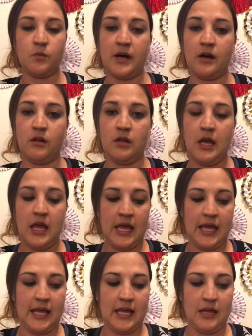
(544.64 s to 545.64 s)
well
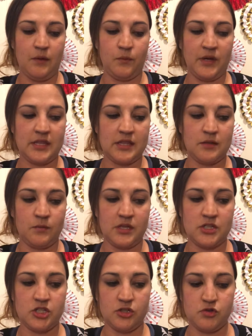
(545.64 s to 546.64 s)

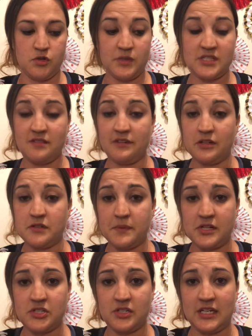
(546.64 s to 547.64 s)
with children with severe
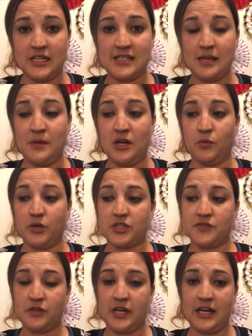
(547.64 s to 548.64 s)
special needs. I mean, it works
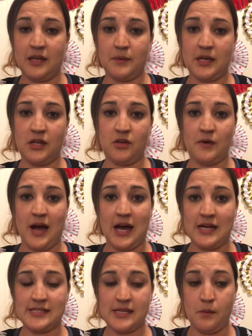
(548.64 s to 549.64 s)
for anybody who
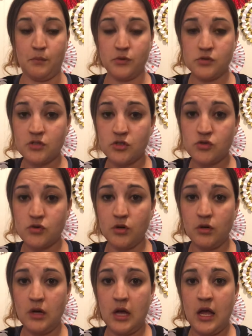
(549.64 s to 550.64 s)
has impulse
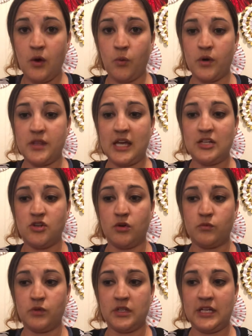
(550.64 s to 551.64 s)
control, where they
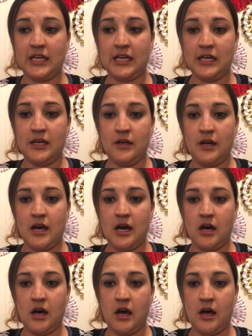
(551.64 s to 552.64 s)
don't really,
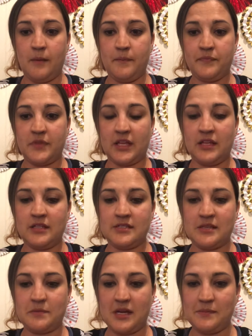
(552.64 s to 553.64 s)

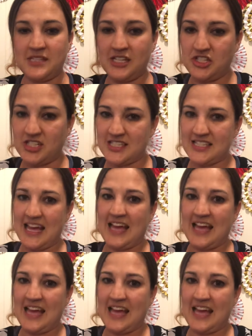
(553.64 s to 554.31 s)
sometimes they just